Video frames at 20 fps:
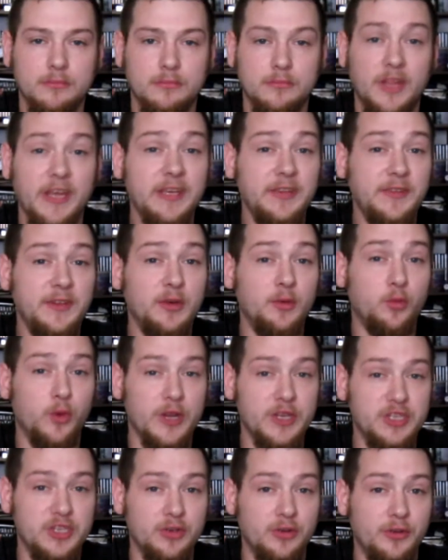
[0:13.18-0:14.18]
Like the
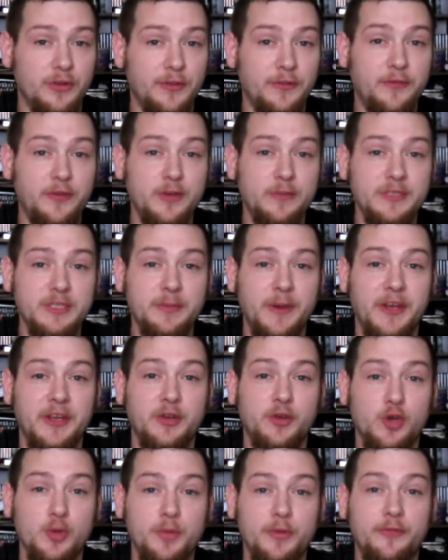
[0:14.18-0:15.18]
original, the film is about a
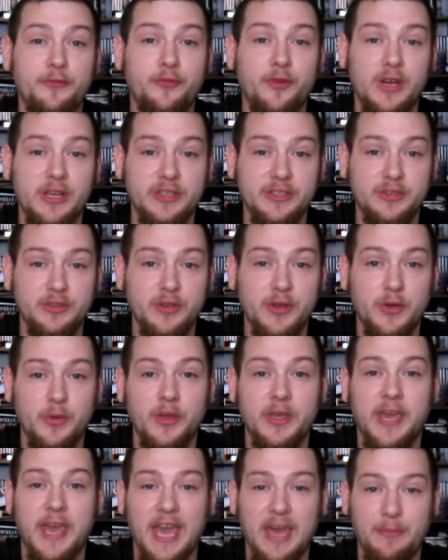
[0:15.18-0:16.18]
group of friends who go
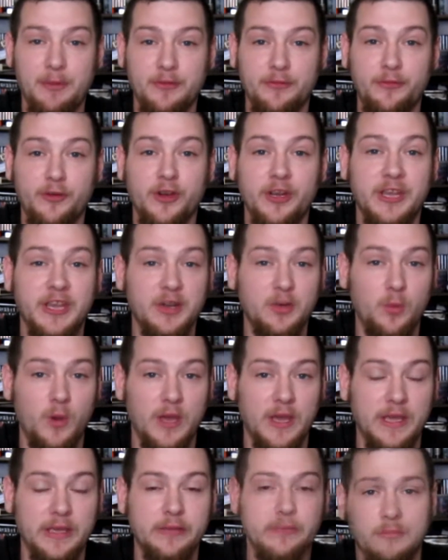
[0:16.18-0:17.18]
to a cabin for a
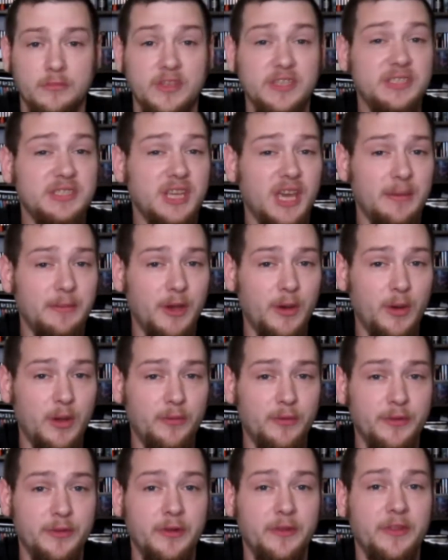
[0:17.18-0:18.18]
getaway. This time,
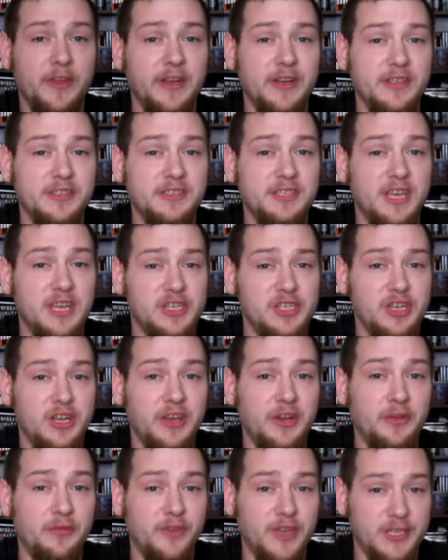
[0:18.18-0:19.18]
however, they're there to stage an
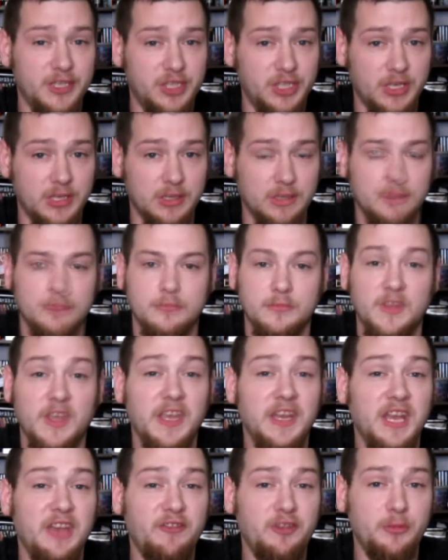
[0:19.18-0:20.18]
intervention.
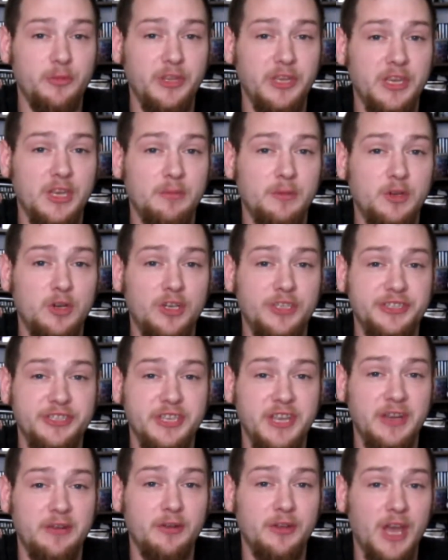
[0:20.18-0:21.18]
They inevitably come across
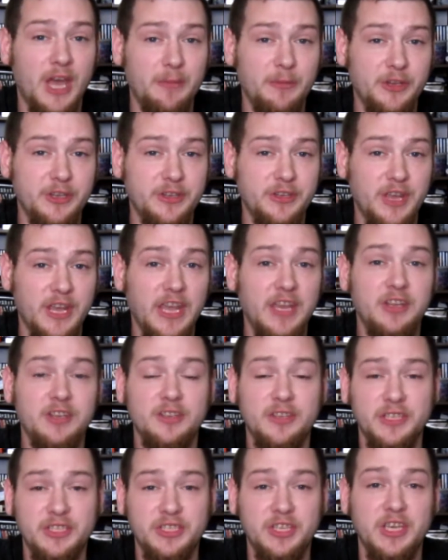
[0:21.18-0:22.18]
the Necronomicon and
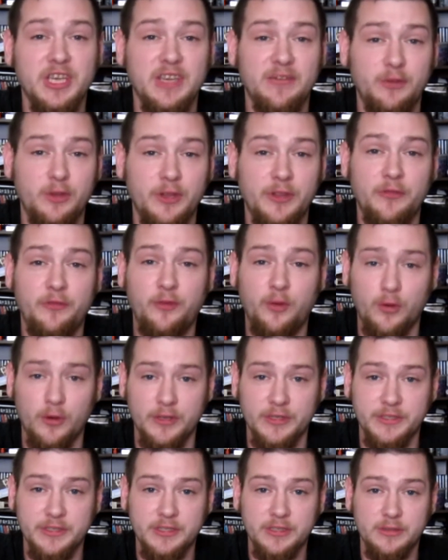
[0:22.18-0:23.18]
unleash the evil in the
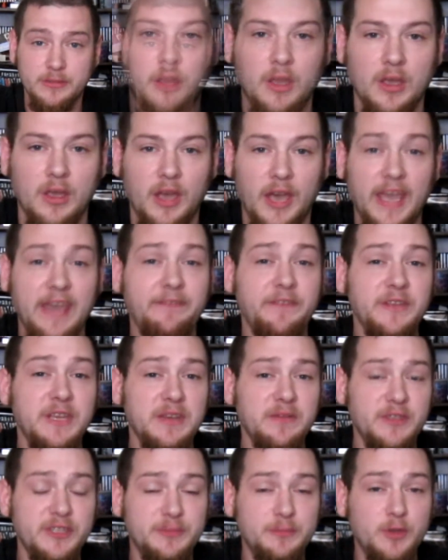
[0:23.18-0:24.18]
forest. I have to
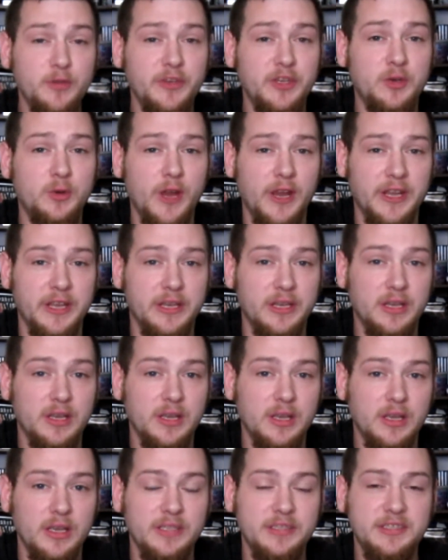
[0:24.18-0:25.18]
give this movie credit.
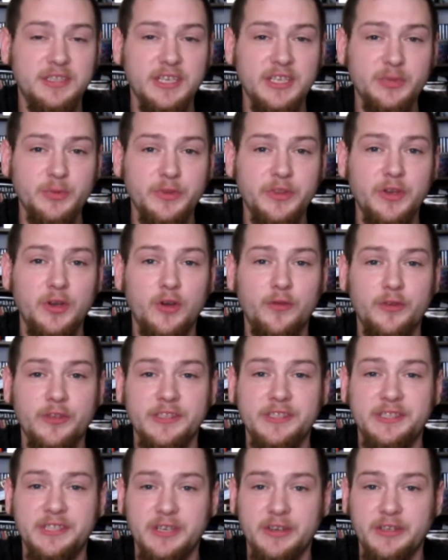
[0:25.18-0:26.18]
It sticks with an
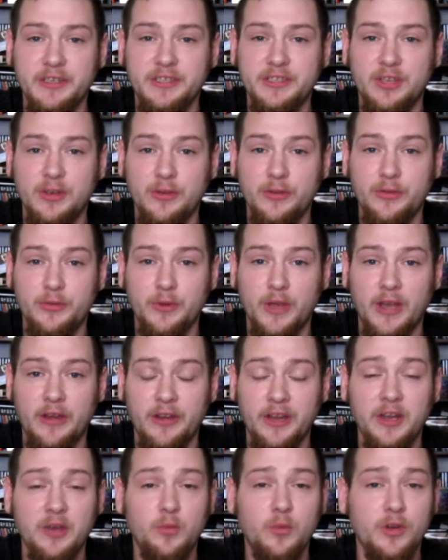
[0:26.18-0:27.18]
overly serious tone
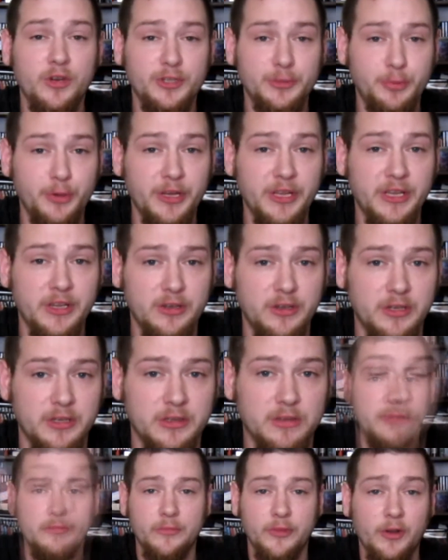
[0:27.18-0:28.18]
throughout, and it works pretty good.
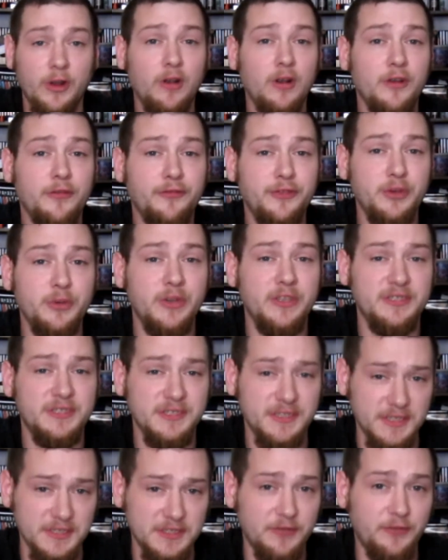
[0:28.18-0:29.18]
There are a few
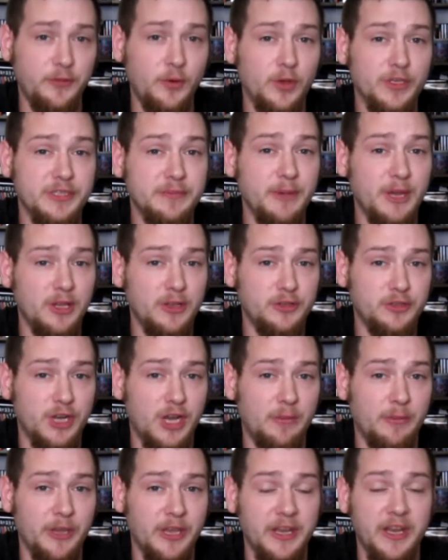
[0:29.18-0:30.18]
instances of forced
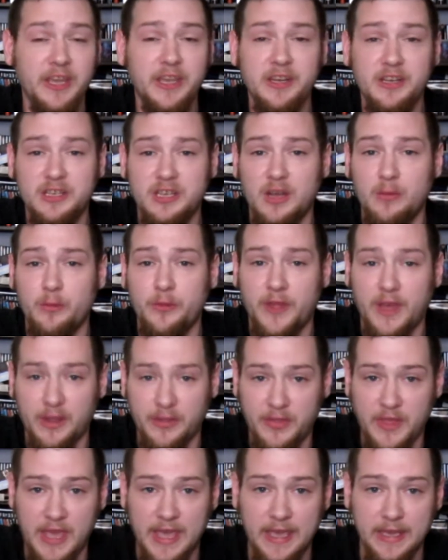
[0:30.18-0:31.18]
melodrama, and I could have done
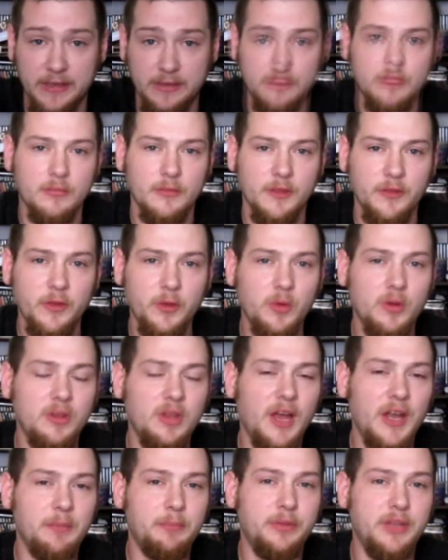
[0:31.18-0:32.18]
without that. There were a
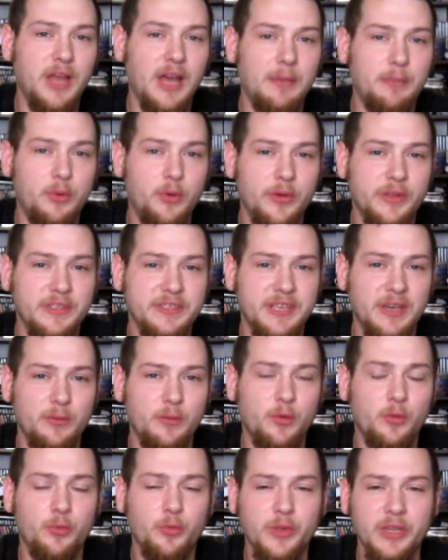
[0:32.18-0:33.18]
lot of plot points that
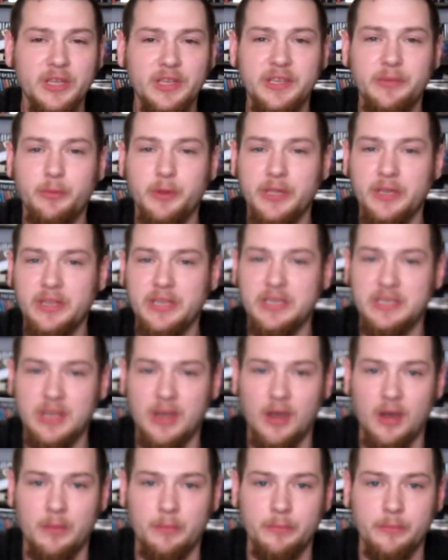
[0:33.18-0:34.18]
were really
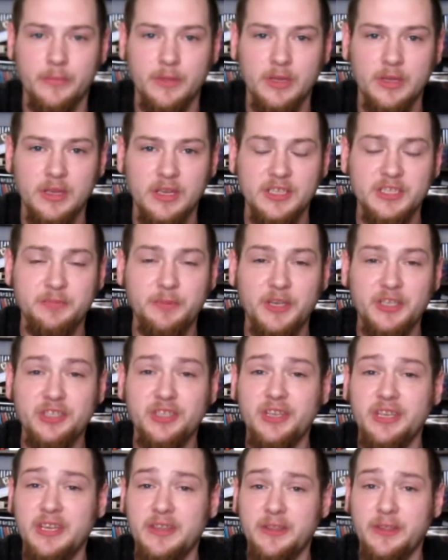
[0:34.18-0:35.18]
dumb,
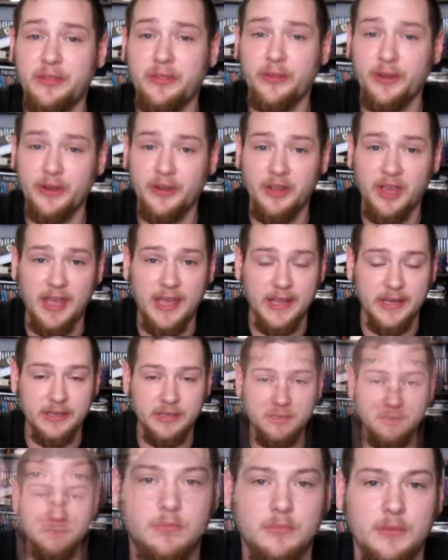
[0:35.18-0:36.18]
especially in the third act.
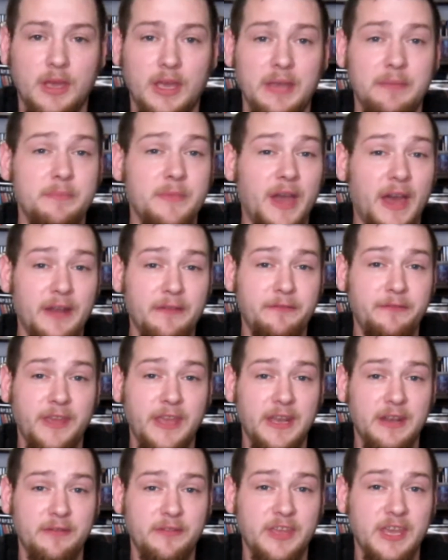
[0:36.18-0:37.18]
I am not a
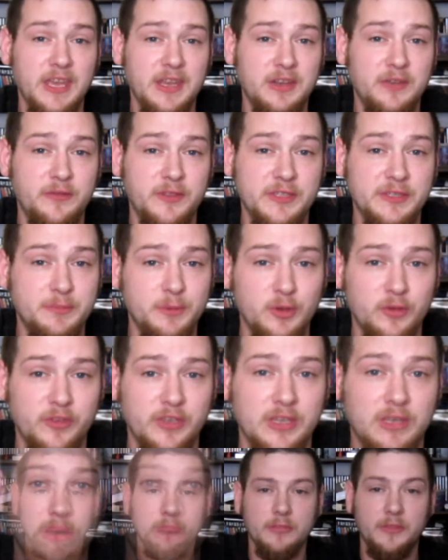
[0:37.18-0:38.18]
fan of the end of this
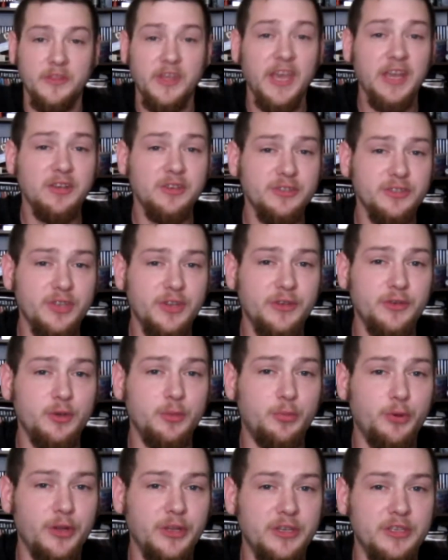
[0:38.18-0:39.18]
movie. The actors all do
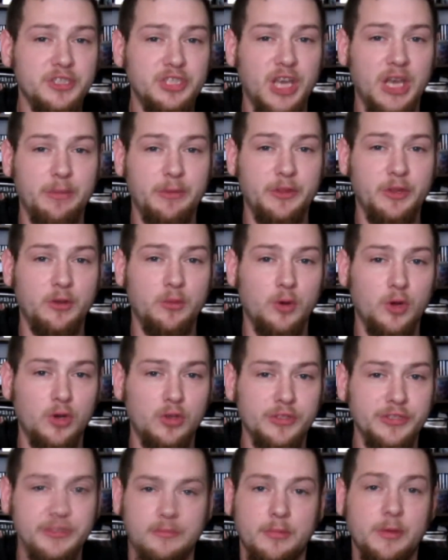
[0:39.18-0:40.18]
a pretty good job in their
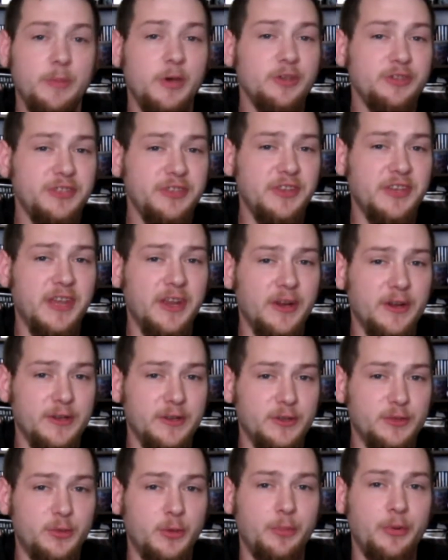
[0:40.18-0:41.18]
roles, but most of the
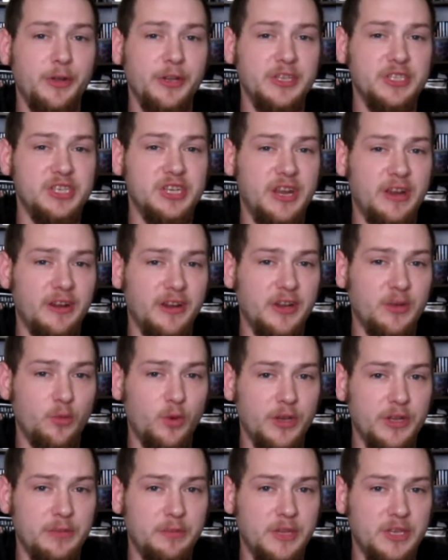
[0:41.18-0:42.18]
characters were pretty generic and
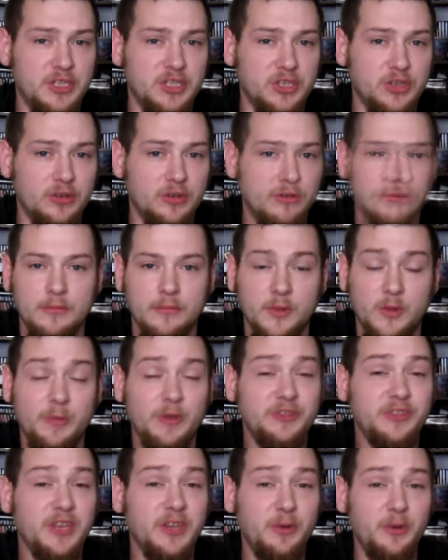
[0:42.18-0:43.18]
one-dimensional. The
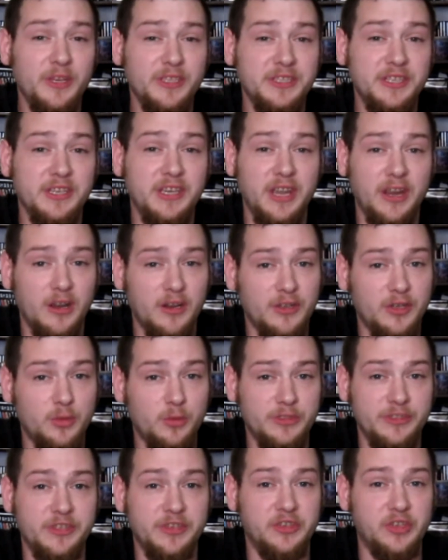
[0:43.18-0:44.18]
most interesting character was the